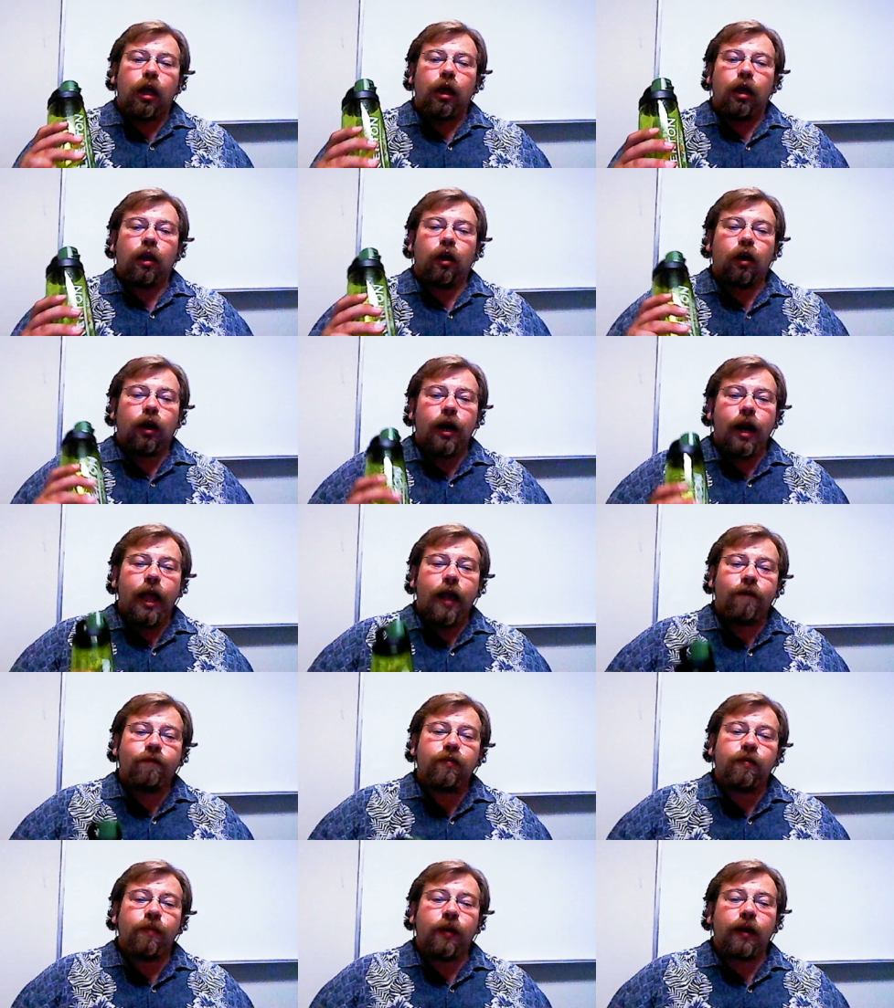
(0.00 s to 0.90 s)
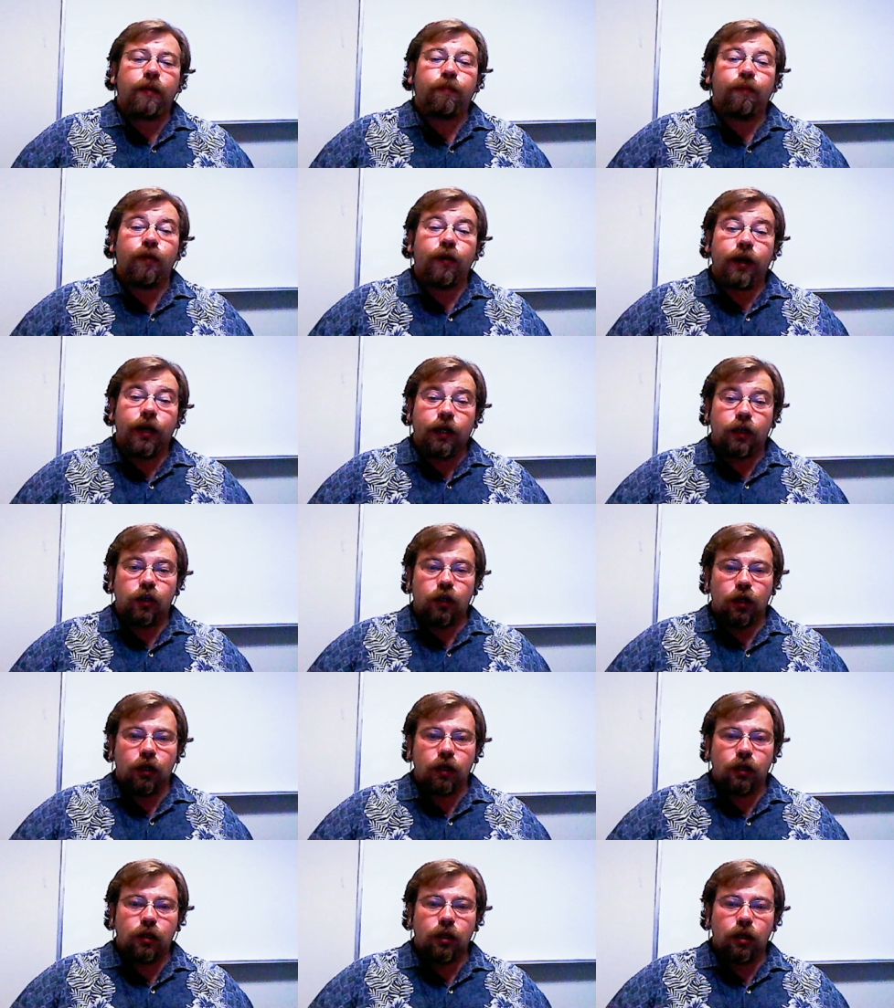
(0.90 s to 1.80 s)
You're going to have to make
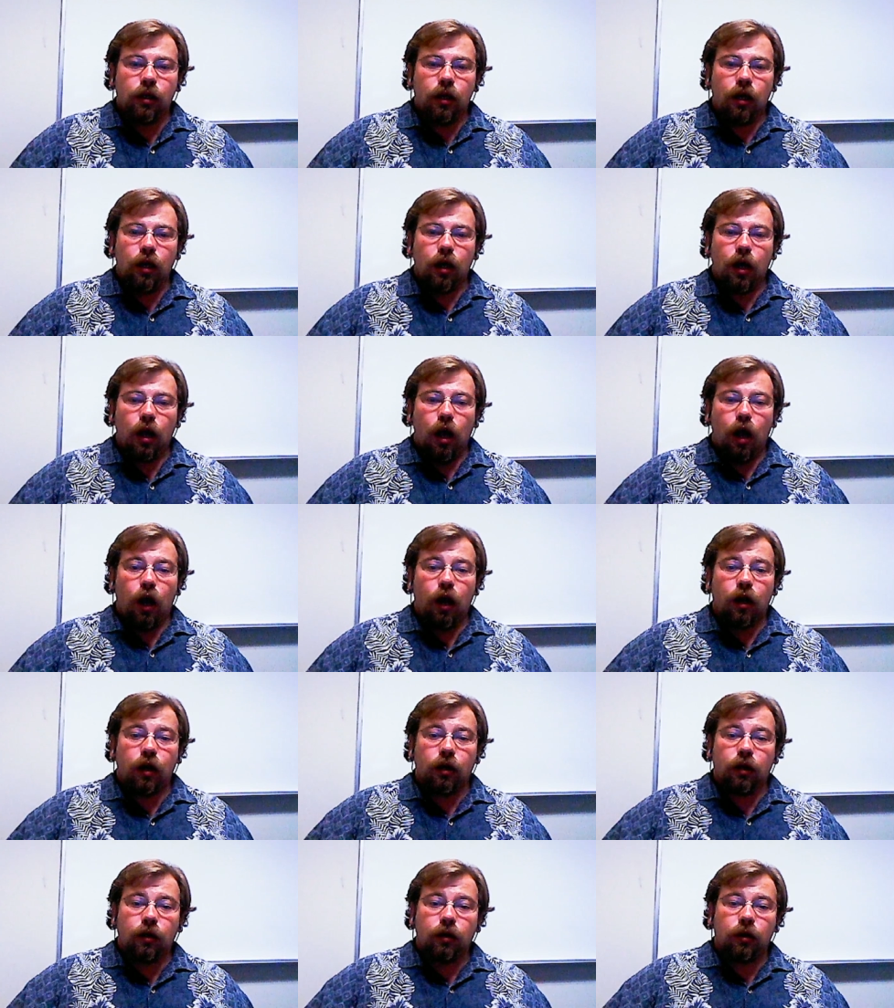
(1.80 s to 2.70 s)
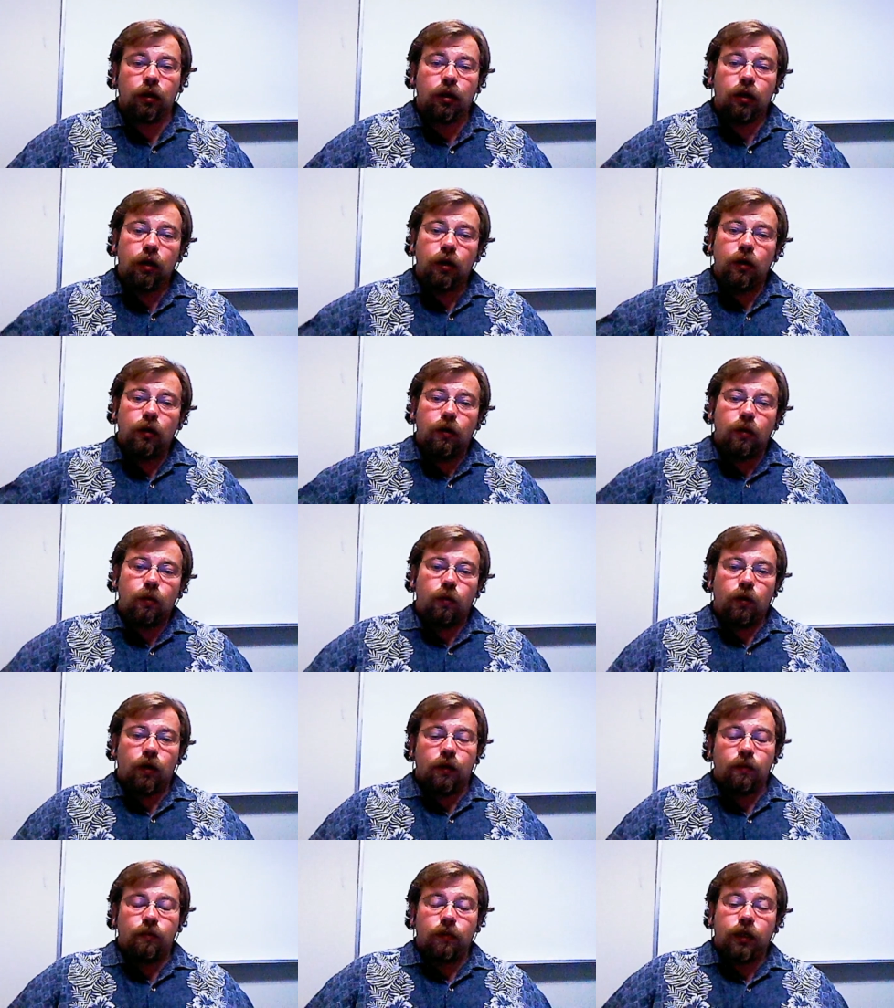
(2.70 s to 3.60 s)
predictions on
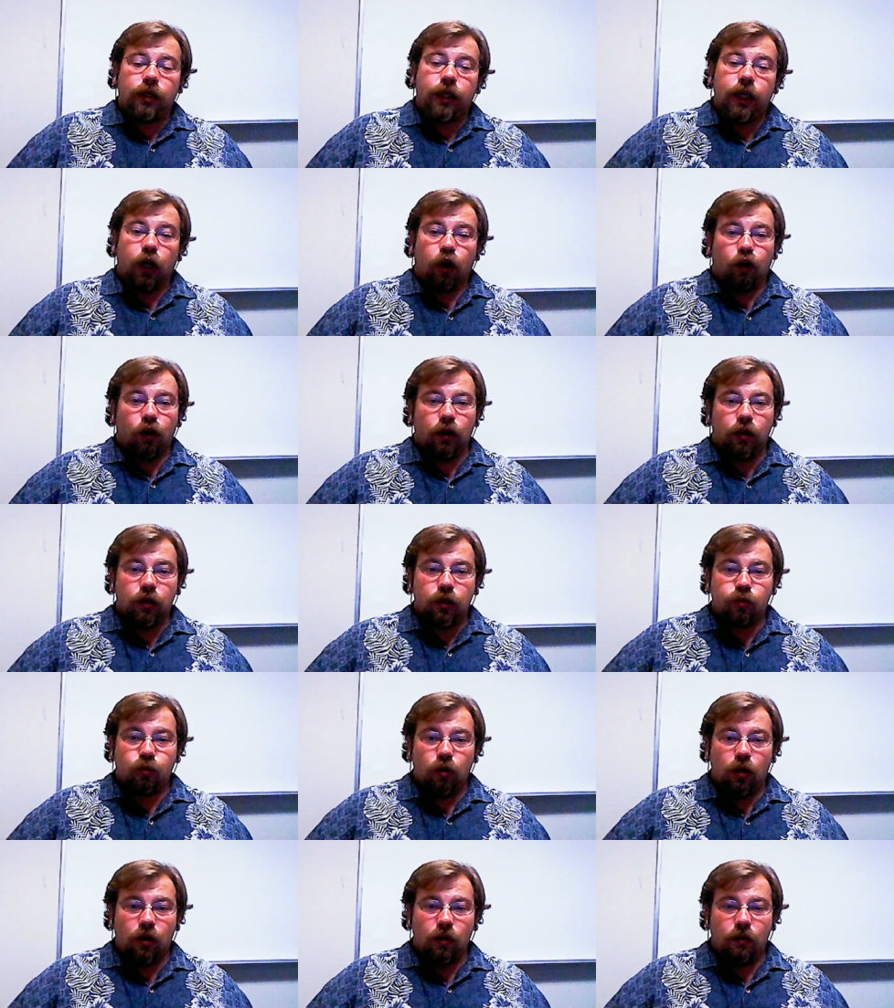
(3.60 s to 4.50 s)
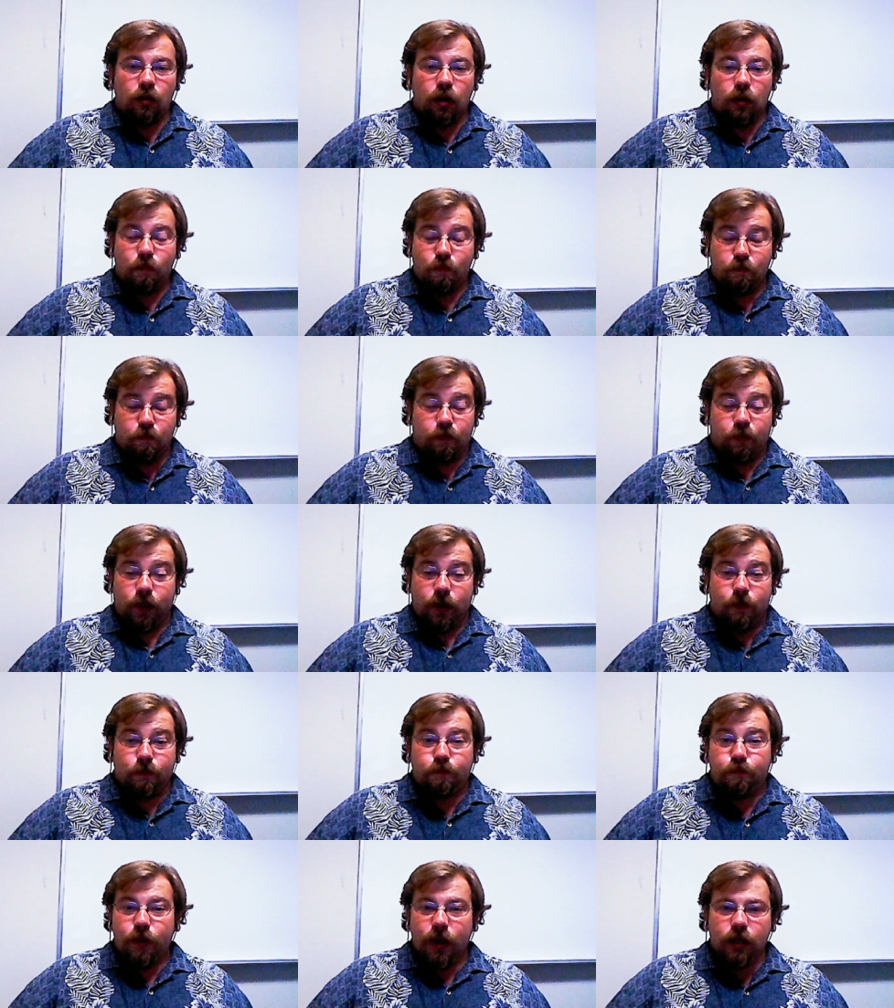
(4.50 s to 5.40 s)
what materials will
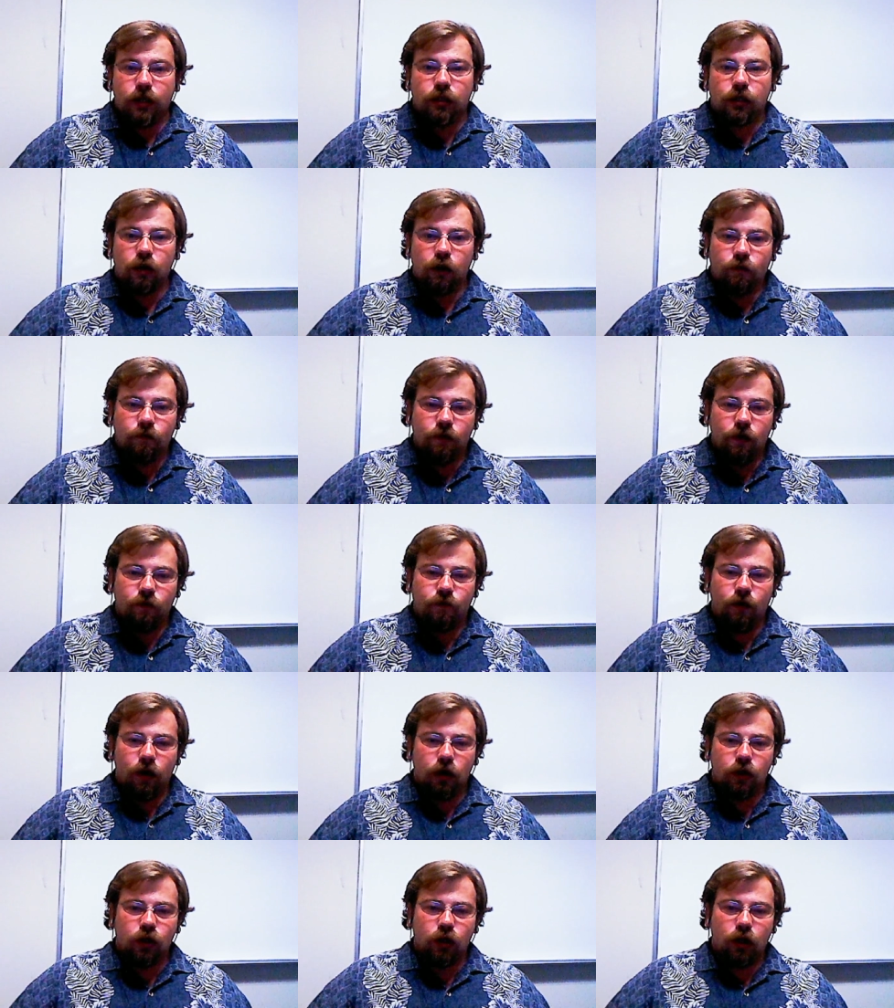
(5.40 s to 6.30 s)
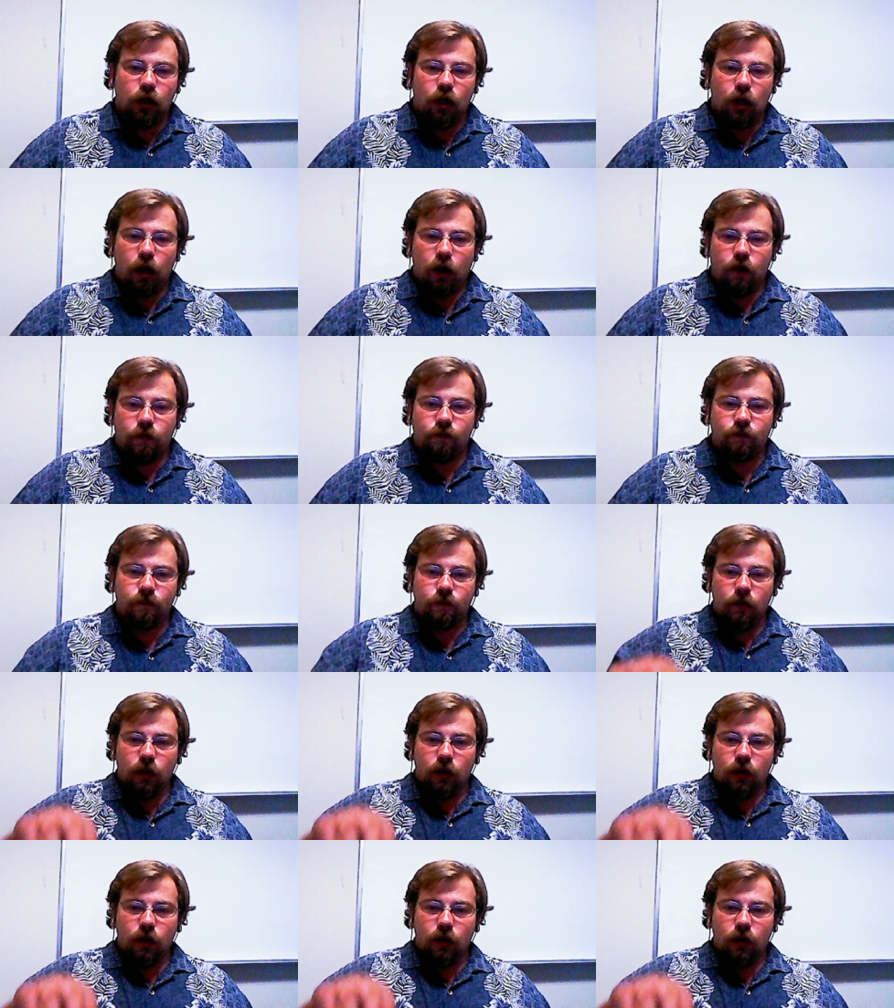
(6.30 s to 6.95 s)
best serve the function of